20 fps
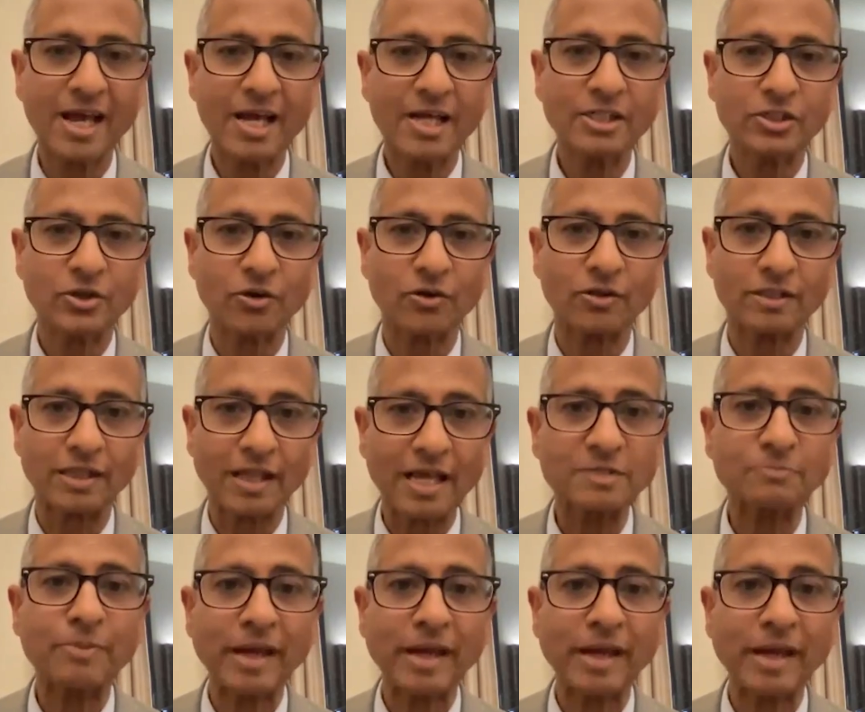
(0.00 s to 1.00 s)
So there's
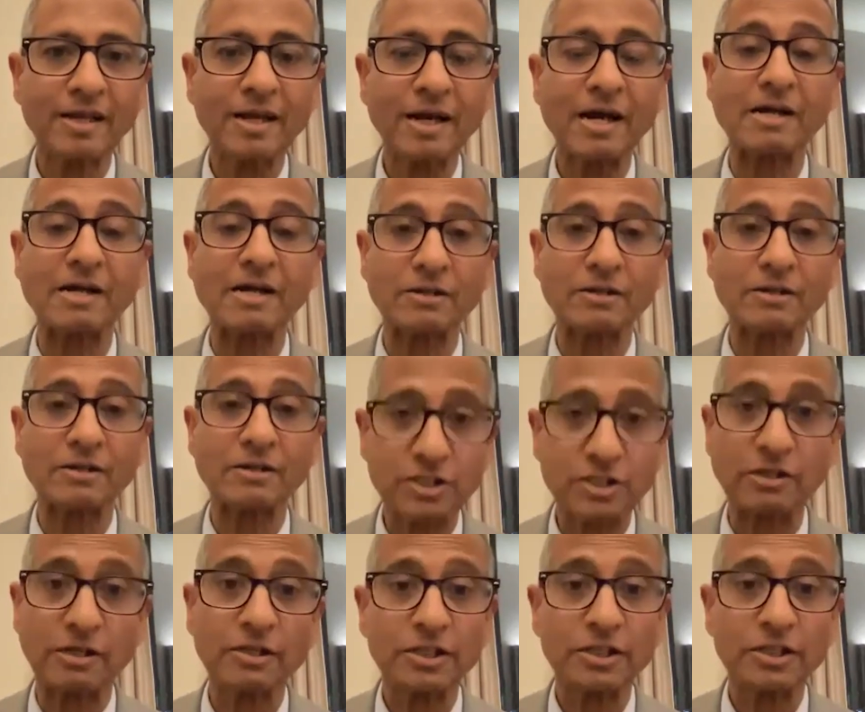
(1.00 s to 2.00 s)
been a
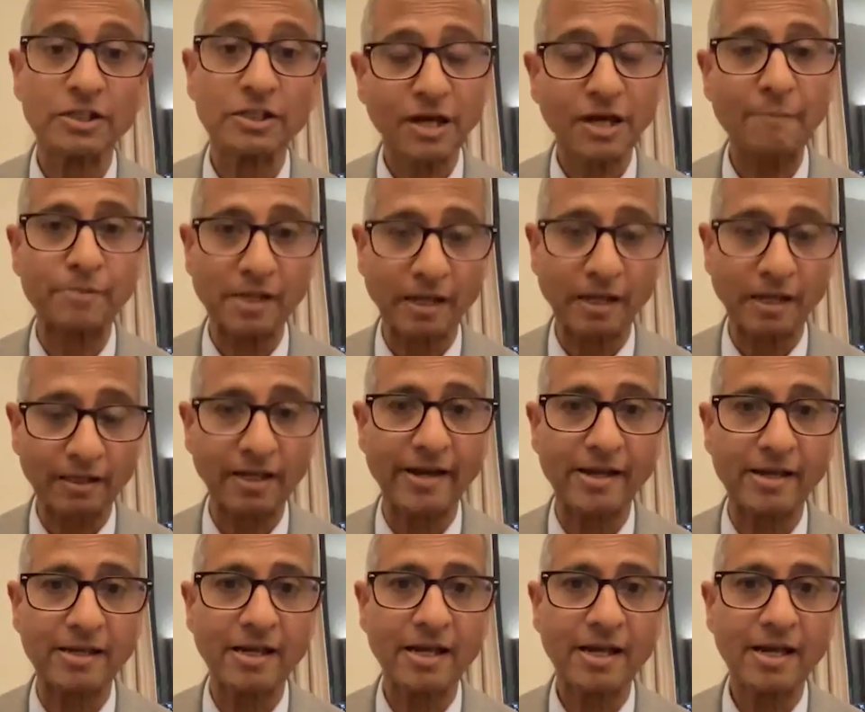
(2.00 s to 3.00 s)
real sharp
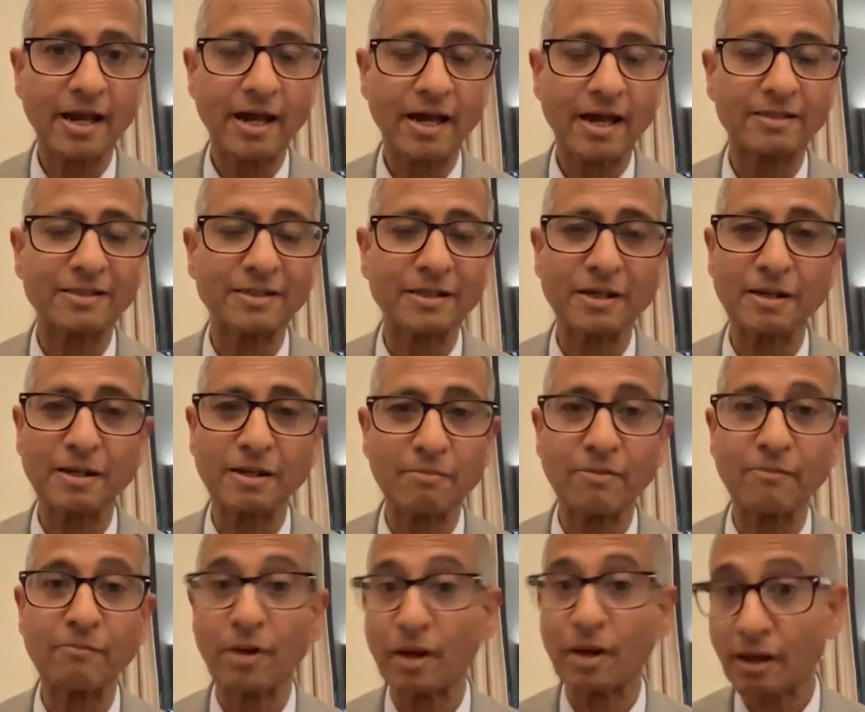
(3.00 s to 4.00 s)
decline at the
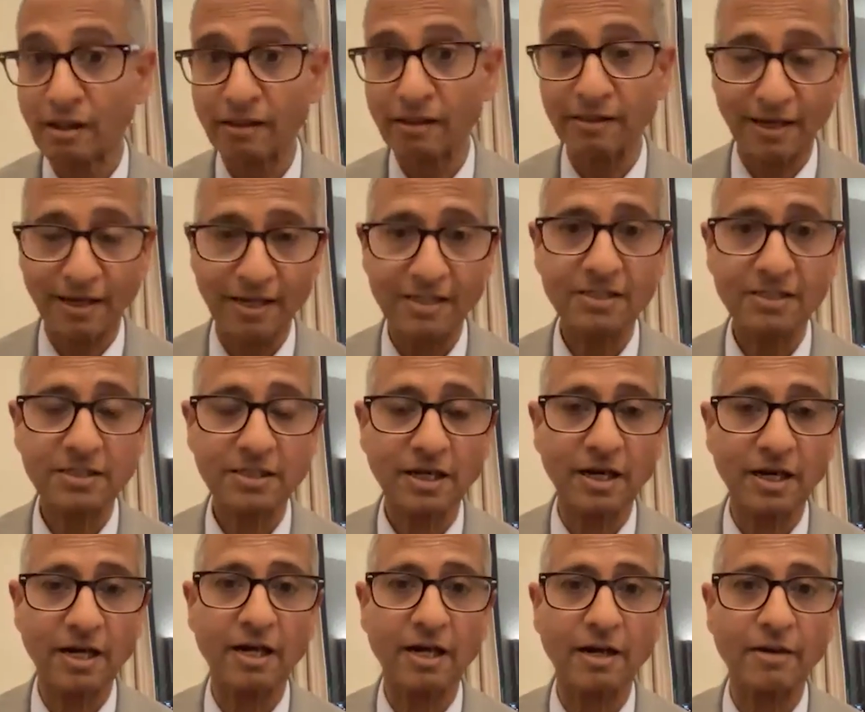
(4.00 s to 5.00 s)
middle class,
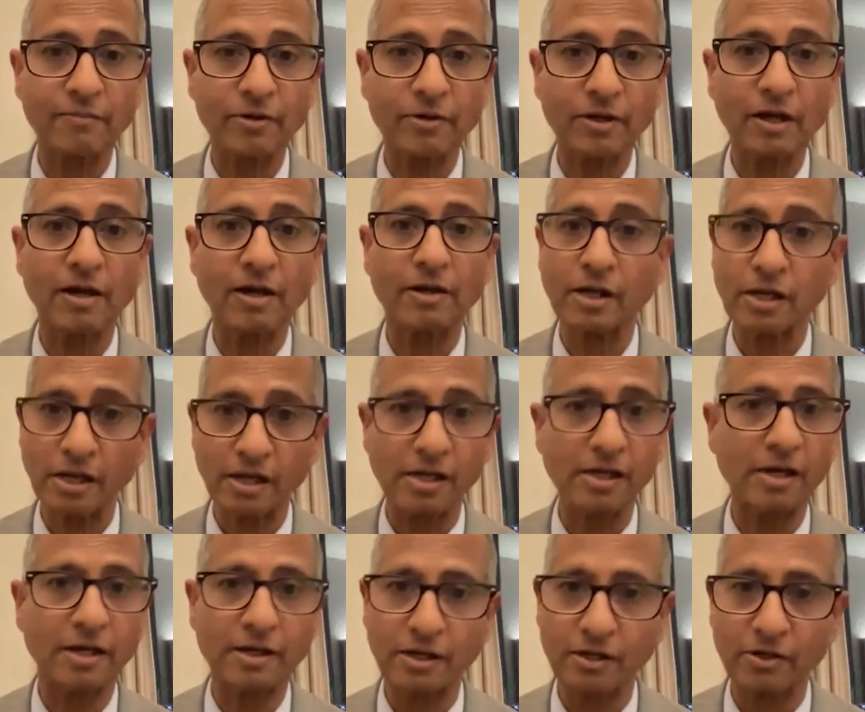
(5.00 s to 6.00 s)

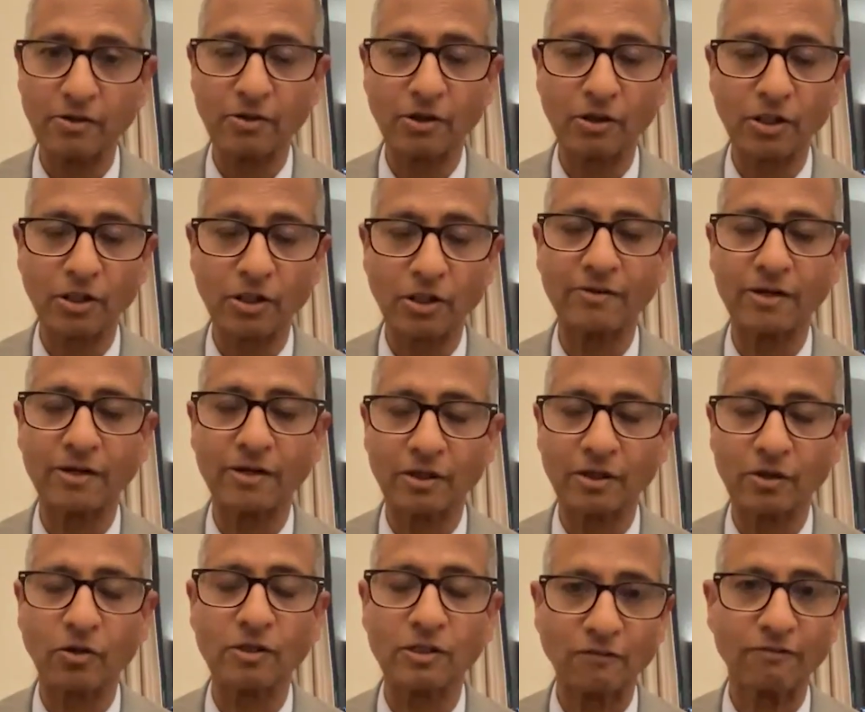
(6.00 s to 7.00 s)

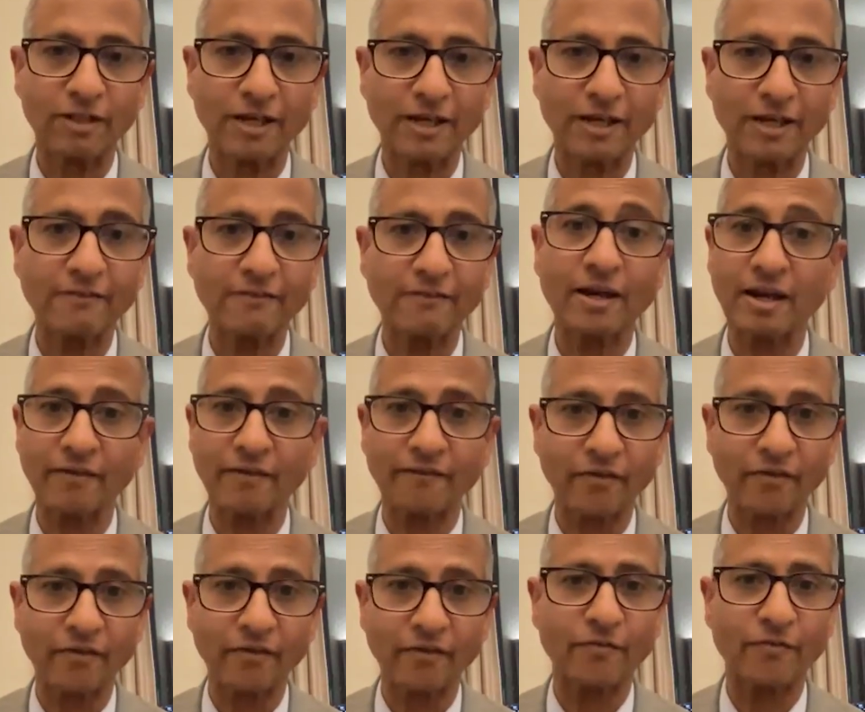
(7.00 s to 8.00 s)
quality of life and
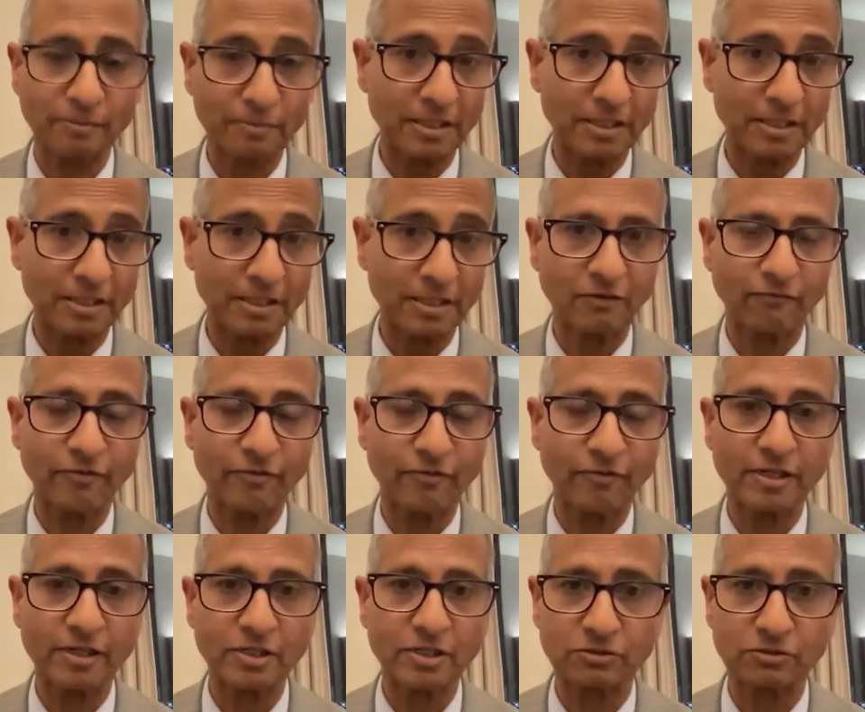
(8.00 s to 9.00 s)
affordability of
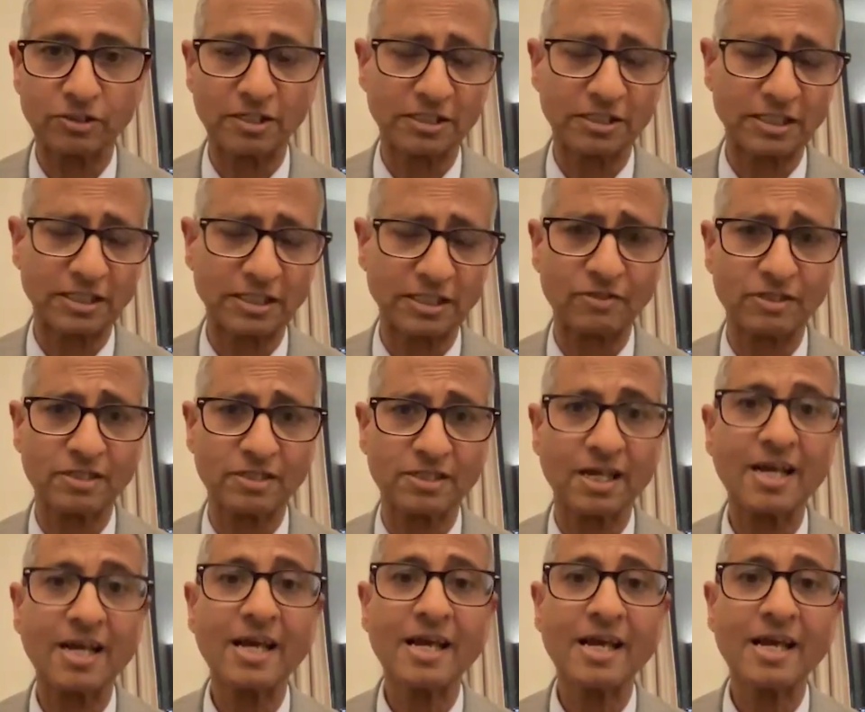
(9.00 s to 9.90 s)
various goods and services.